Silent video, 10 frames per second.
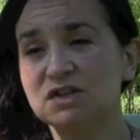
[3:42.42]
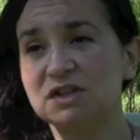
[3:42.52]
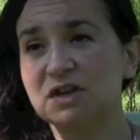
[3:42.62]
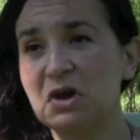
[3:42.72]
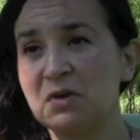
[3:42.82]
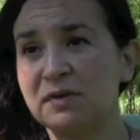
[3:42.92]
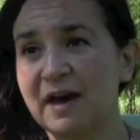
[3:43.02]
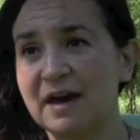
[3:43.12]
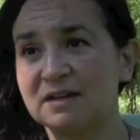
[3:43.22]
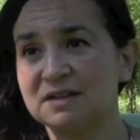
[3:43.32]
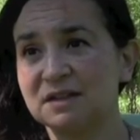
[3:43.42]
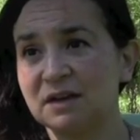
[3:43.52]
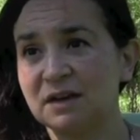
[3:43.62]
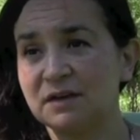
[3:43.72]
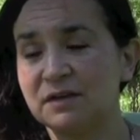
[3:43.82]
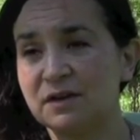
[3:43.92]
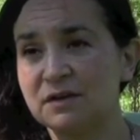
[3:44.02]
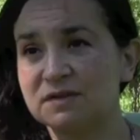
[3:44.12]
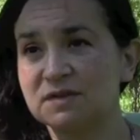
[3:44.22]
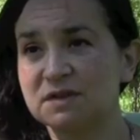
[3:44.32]
to know that
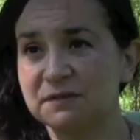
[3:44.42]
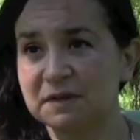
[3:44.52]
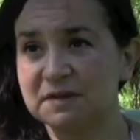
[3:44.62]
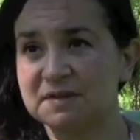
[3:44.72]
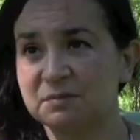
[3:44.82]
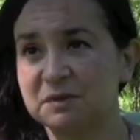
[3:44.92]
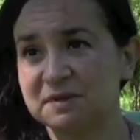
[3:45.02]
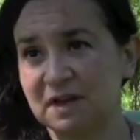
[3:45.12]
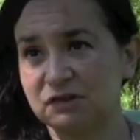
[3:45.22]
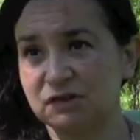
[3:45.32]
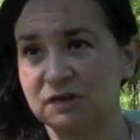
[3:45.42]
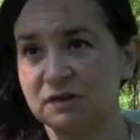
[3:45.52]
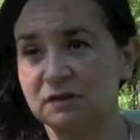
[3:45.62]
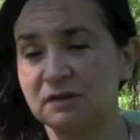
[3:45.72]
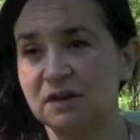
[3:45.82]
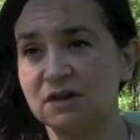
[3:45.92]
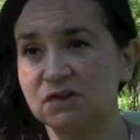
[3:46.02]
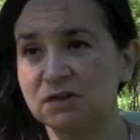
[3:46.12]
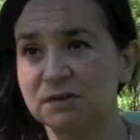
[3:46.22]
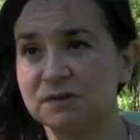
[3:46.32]
their certificates of possession
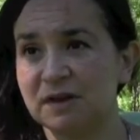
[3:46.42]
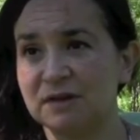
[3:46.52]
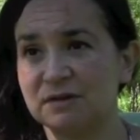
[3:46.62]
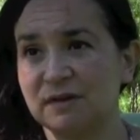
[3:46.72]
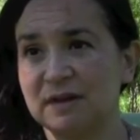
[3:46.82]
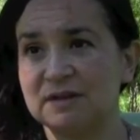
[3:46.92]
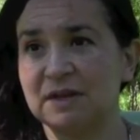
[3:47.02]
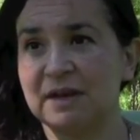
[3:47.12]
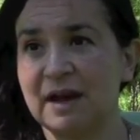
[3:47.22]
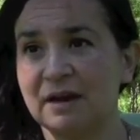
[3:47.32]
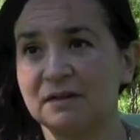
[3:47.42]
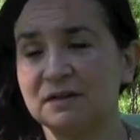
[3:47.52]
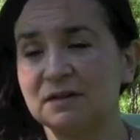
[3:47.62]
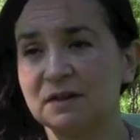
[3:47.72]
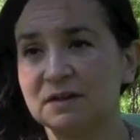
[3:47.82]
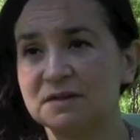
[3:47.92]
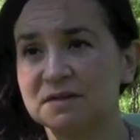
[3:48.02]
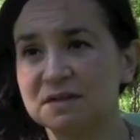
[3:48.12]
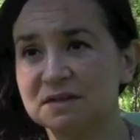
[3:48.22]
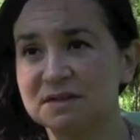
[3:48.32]
issued under the Indian Act
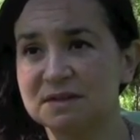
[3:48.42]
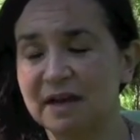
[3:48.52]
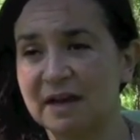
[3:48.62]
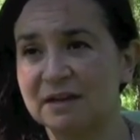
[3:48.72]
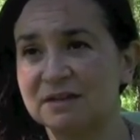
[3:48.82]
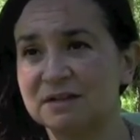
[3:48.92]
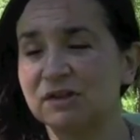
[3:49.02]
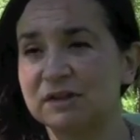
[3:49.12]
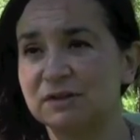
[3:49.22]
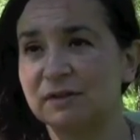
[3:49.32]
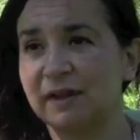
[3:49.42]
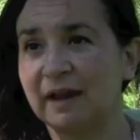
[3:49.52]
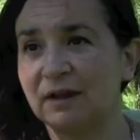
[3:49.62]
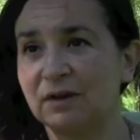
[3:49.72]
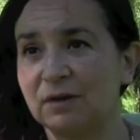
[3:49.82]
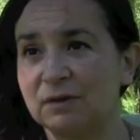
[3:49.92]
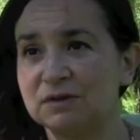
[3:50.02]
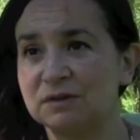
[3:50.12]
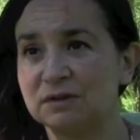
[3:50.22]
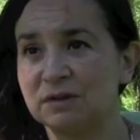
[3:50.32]
still stand under the land code.